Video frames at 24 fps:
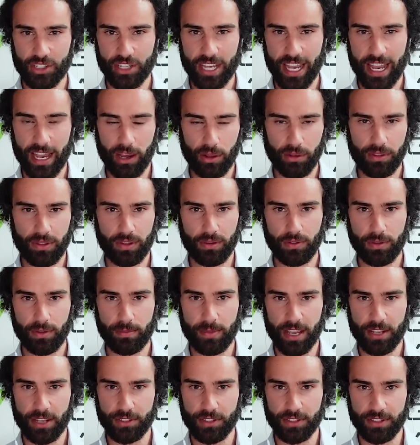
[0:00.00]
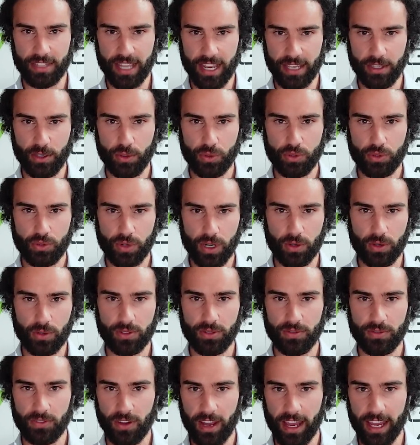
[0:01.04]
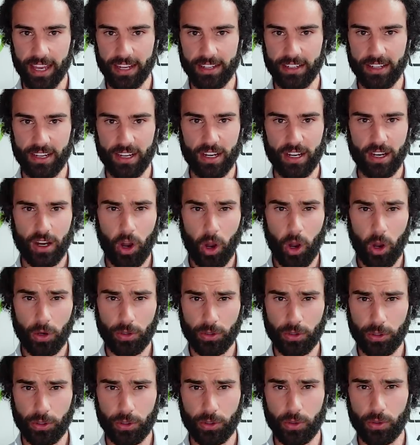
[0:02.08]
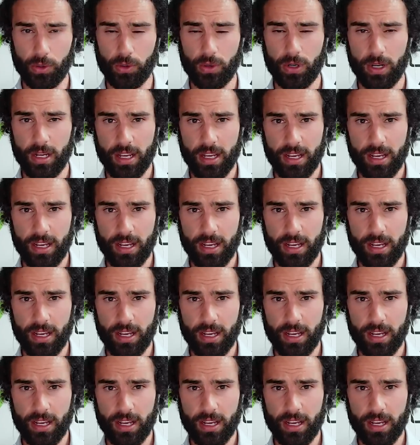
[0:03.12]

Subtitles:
health information that you'll struggle to find on Google.